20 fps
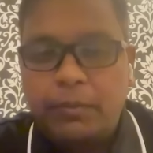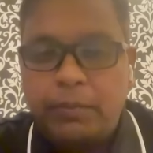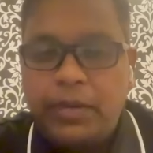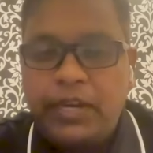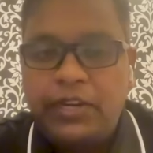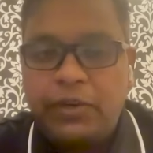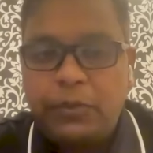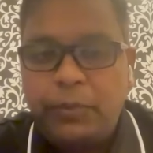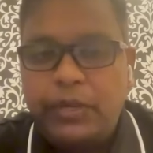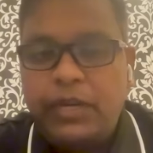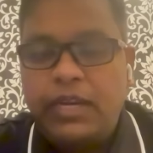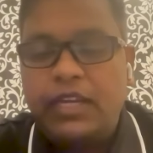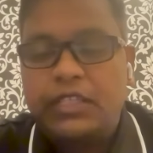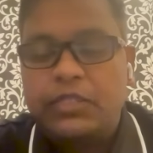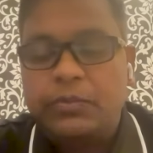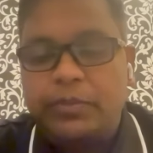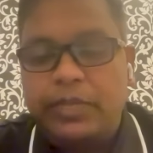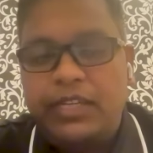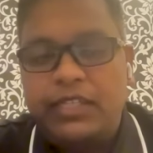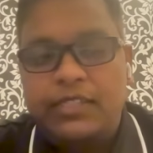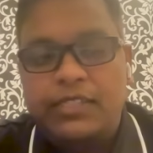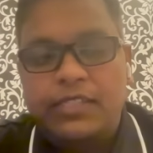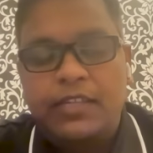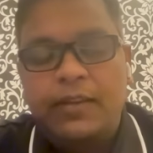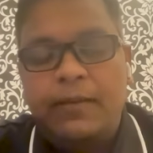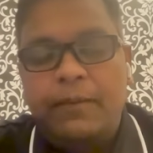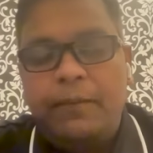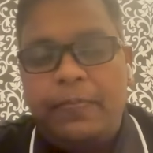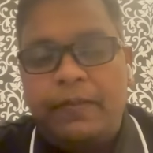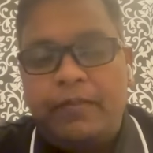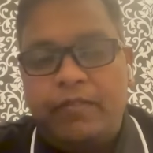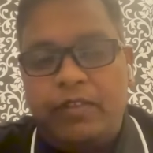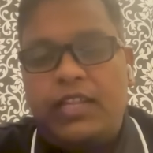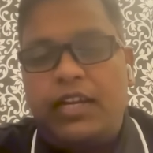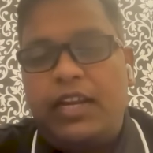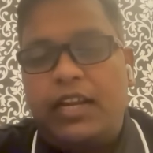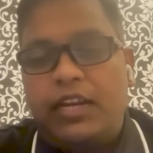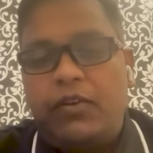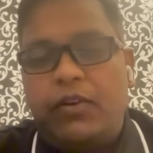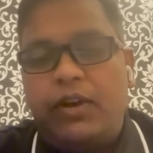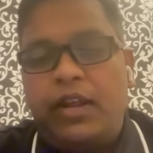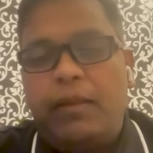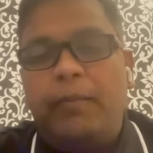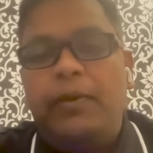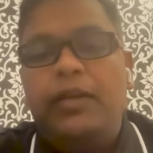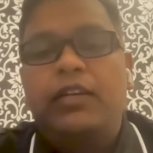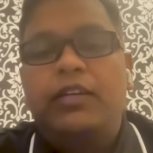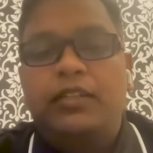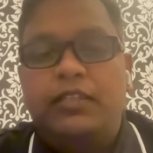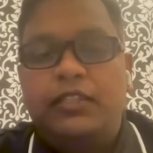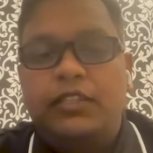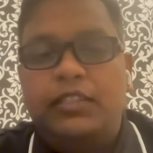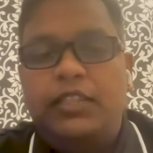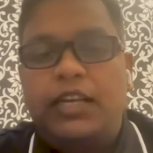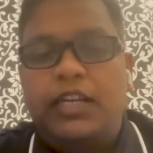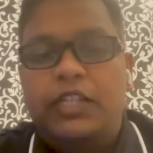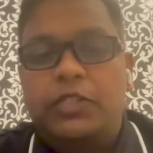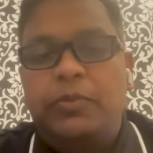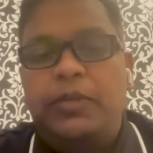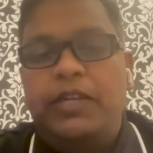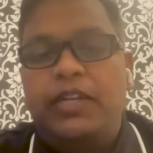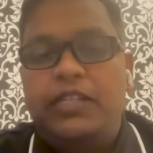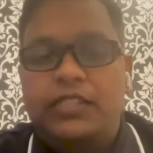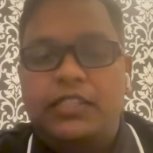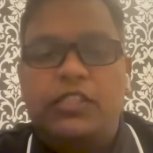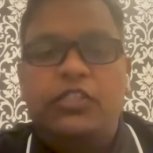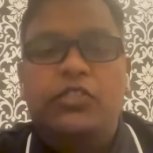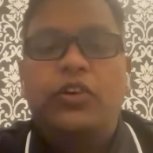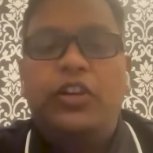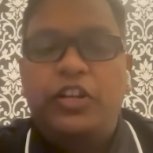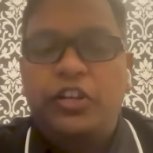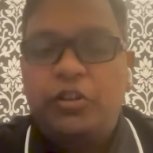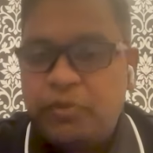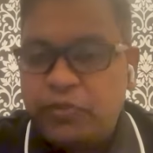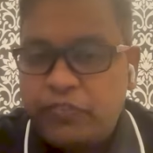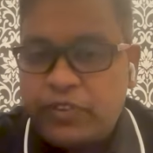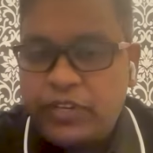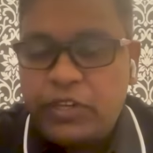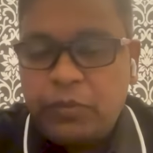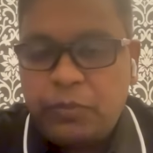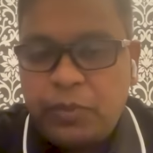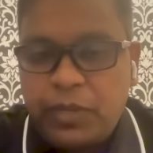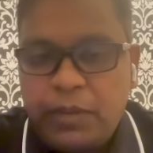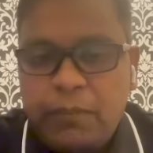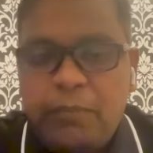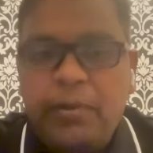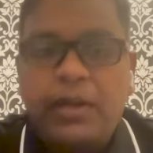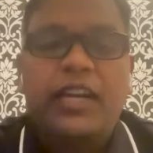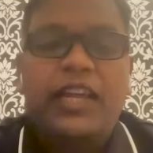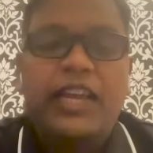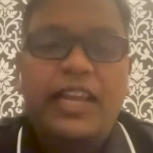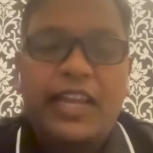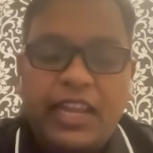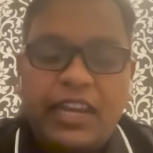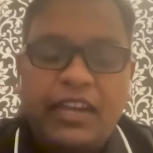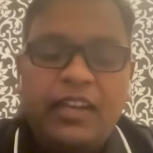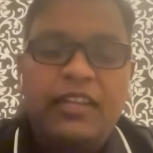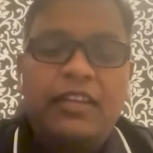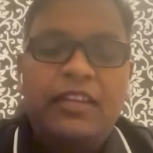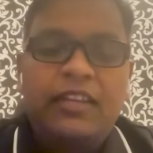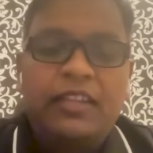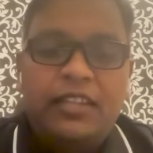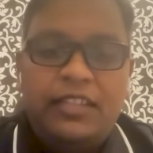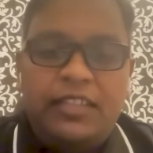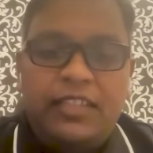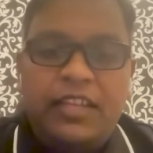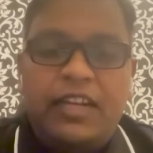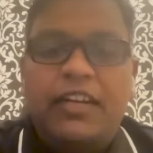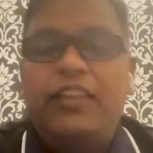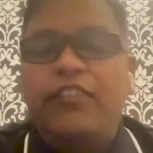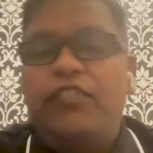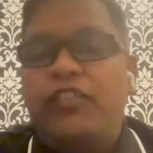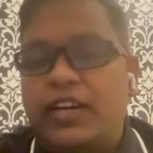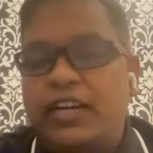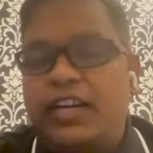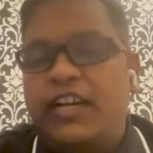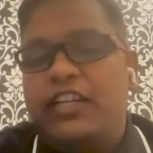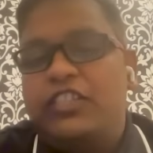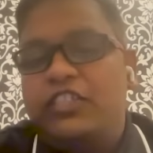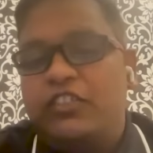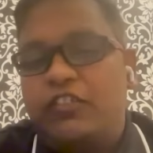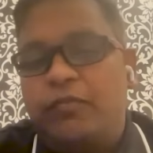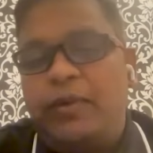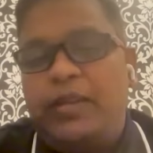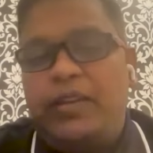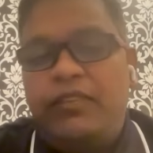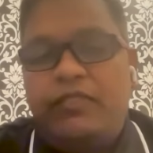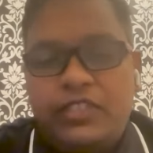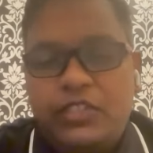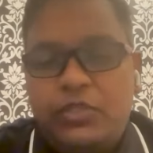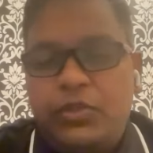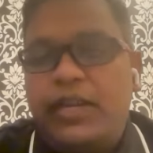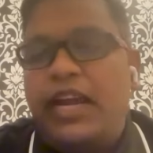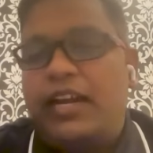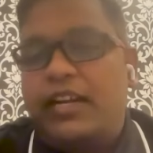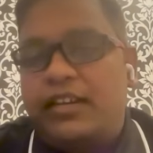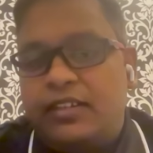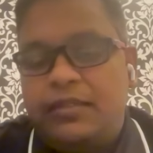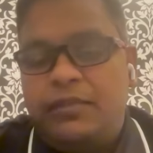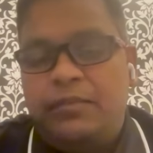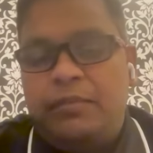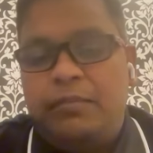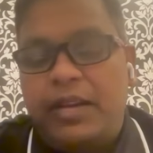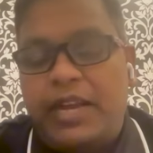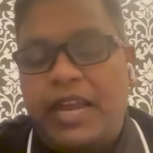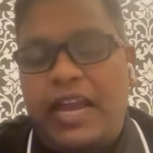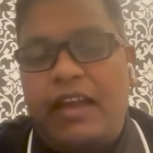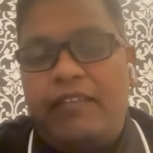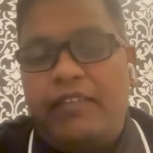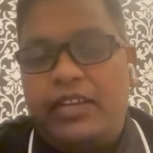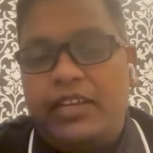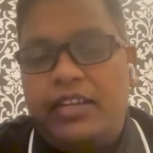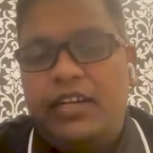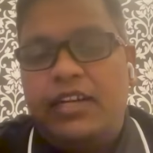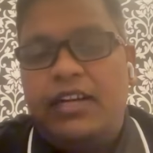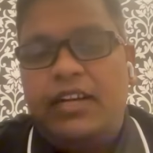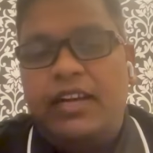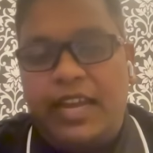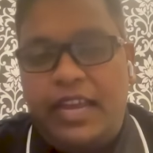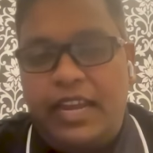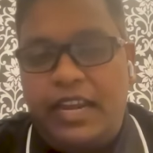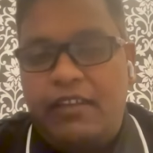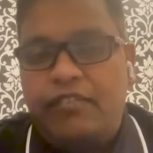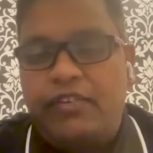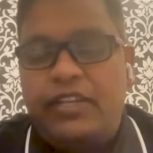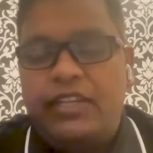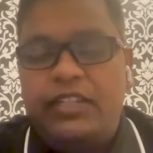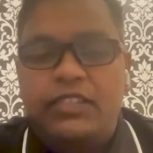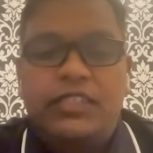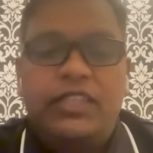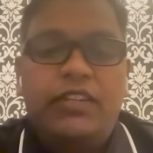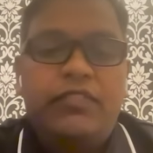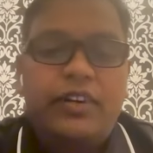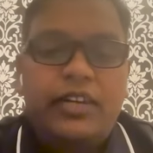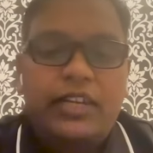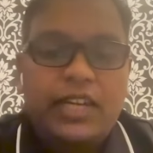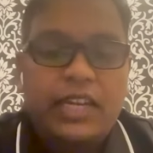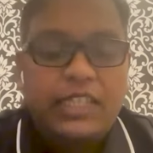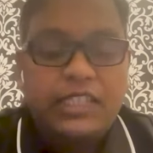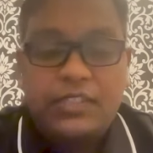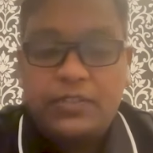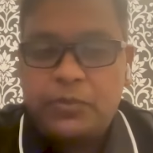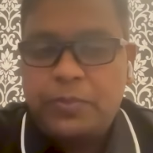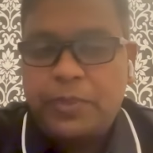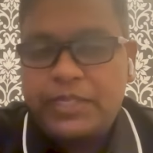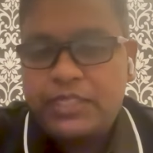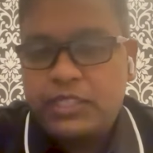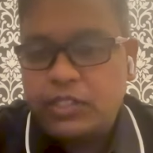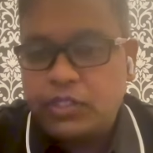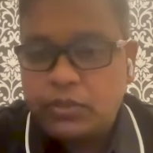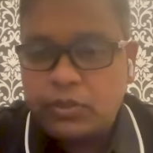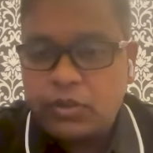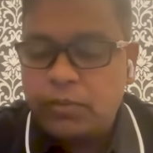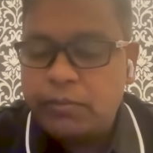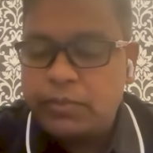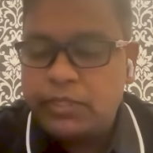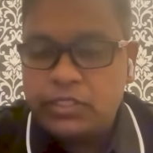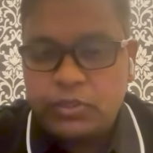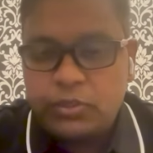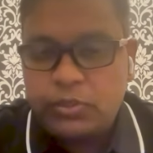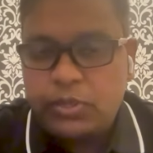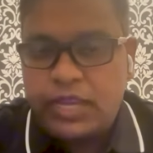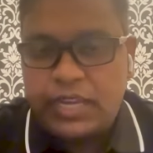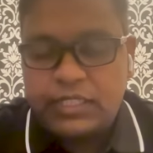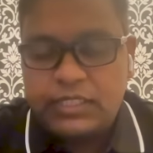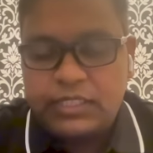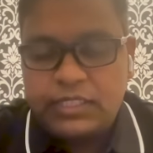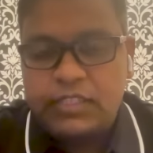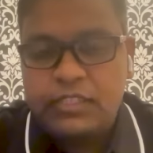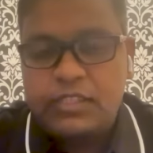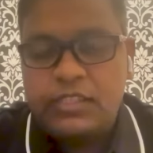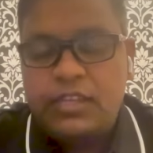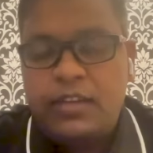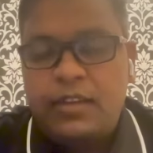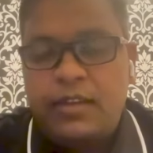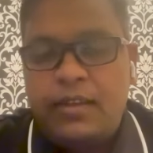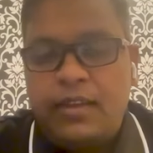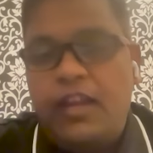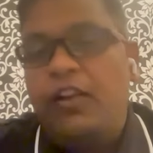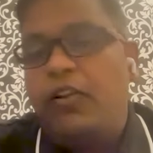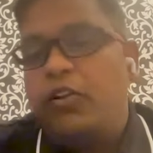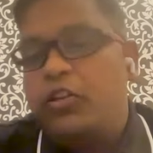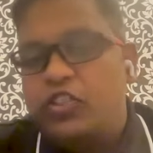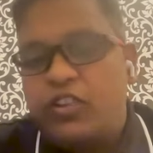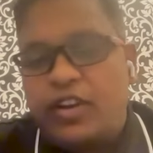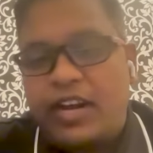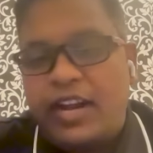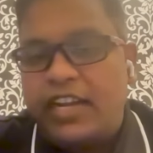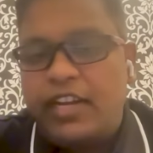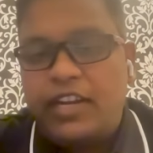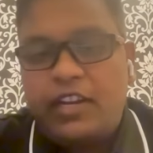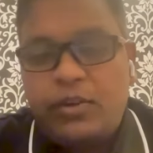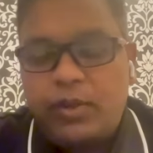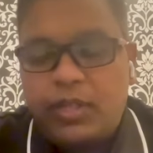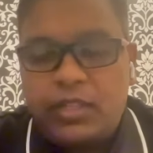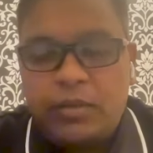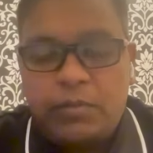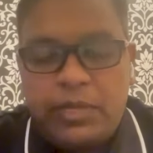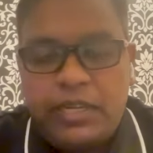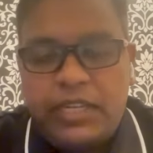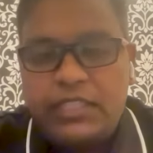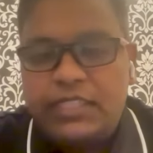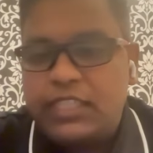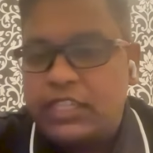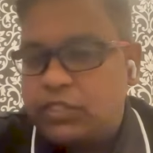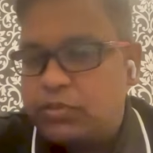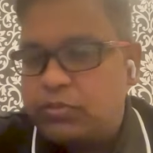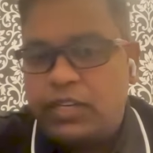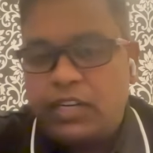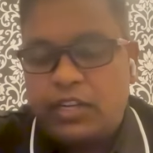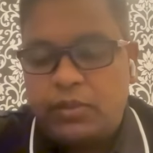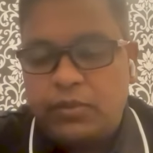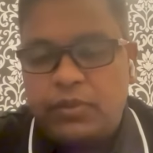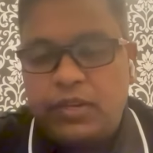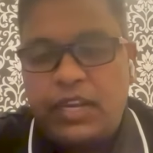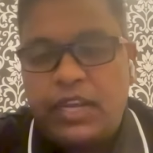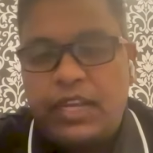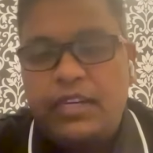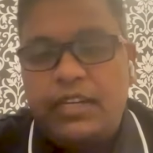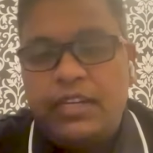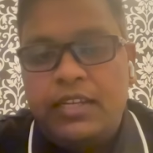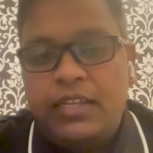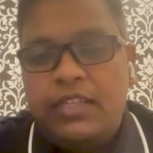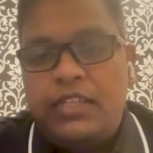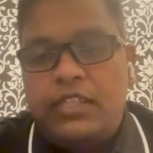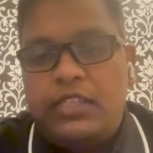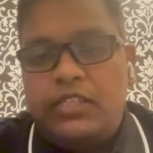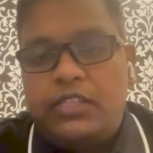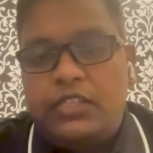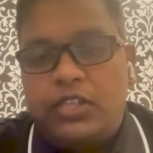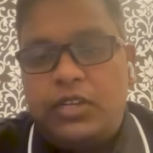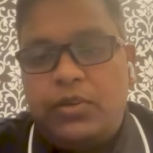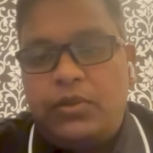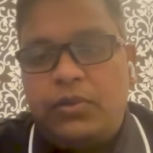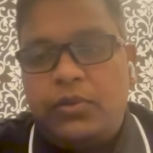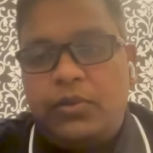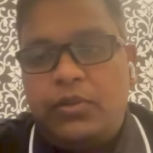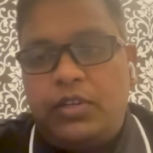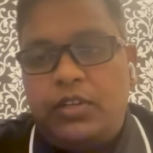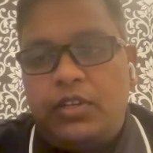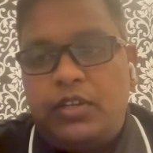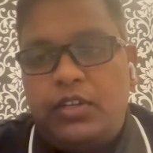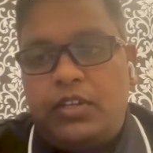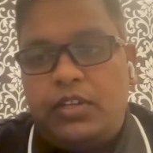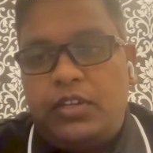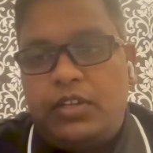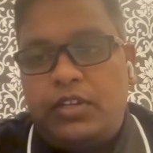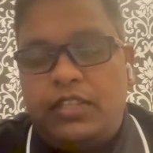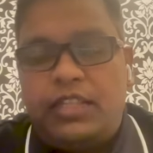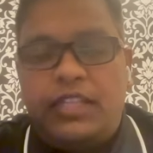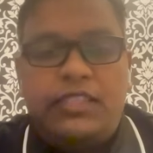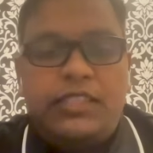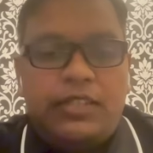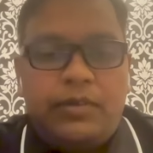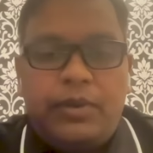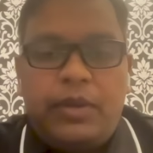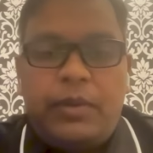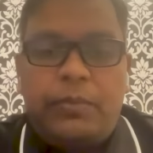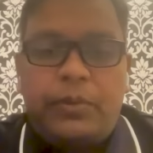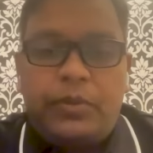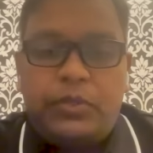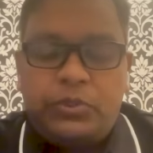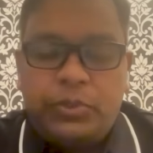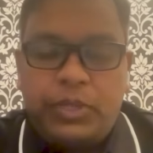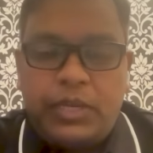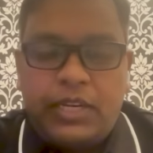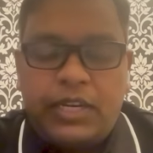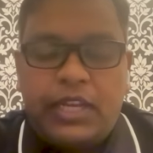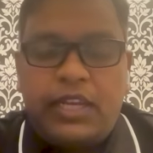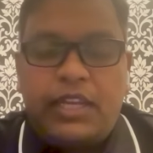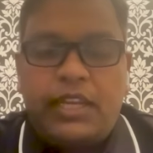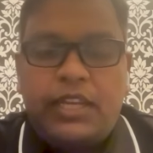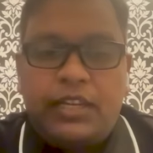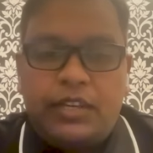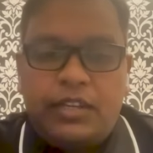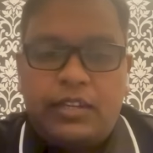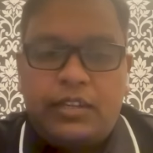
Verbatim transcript: play to mint experience. With a Necrodemic, the experience is going to be free to play. But again, there are different kinds of benefits you get by having NFTs, different kinds of special tournaments you could access, and also rent it to other players as well down the line. So that's the approach we are taking